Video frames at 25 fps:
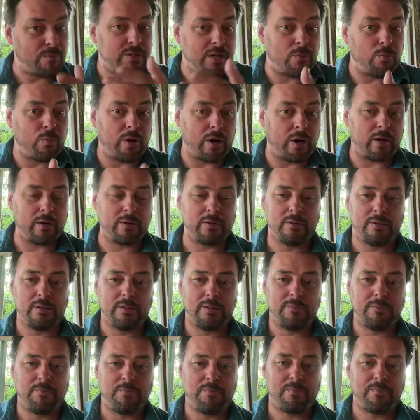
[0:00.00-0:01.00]
somewhere
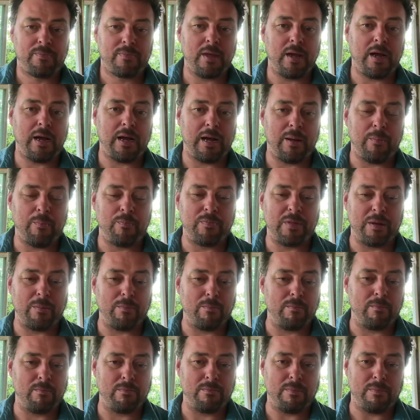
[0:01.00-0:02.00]
that
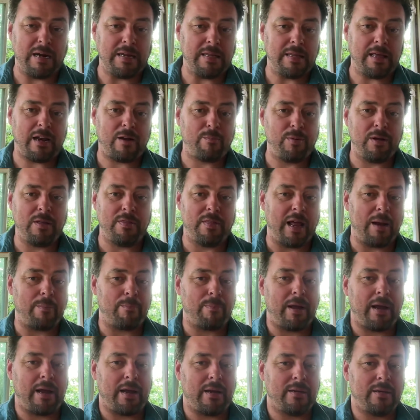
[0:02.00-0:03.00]
might not have been that
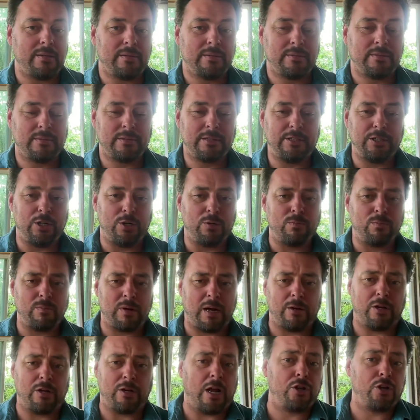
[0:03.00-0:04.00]
bad.
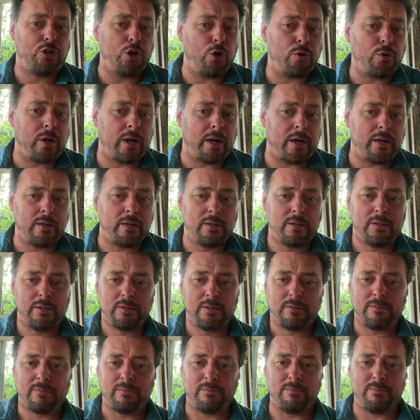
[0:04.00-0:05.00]
A donut
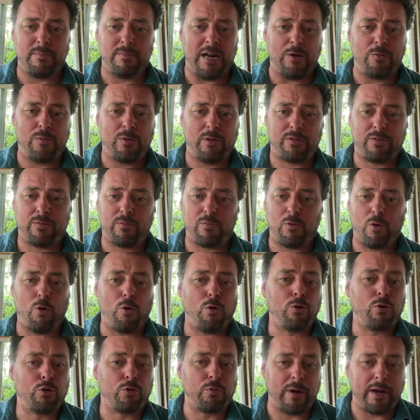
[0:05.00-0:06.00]
made with
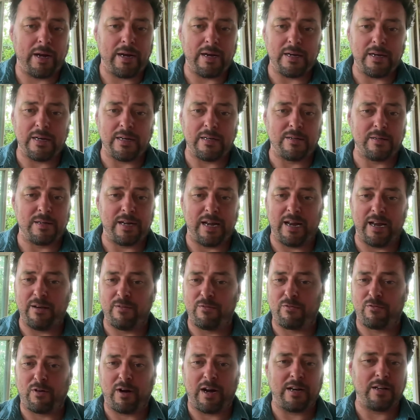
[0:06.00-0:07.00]
whole grain
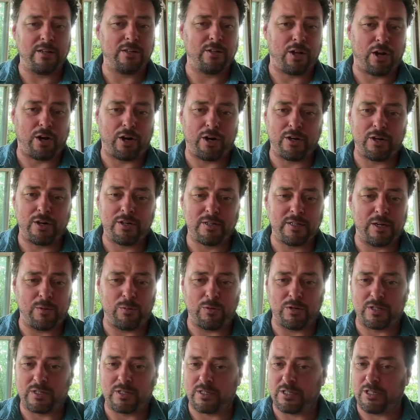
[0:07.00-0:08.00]
and fried in lard that
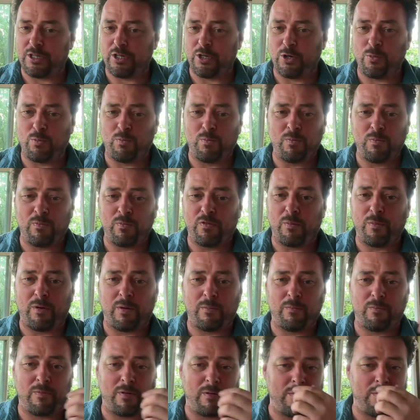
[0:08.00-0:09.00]
was, from
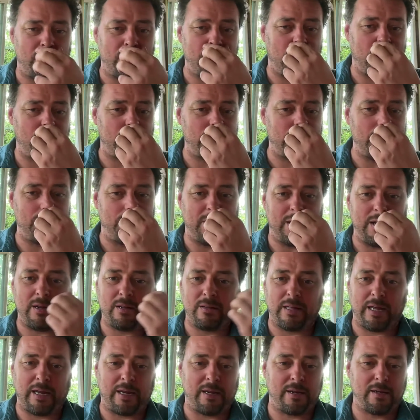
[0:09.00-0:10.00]
a healthy pig.
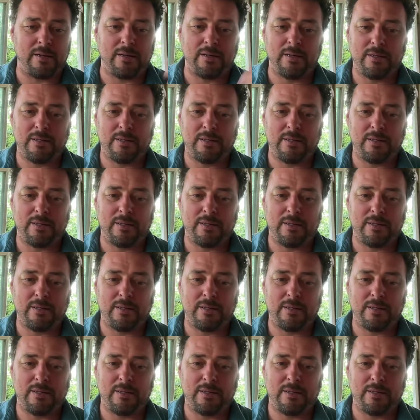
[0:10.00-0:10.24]
Like,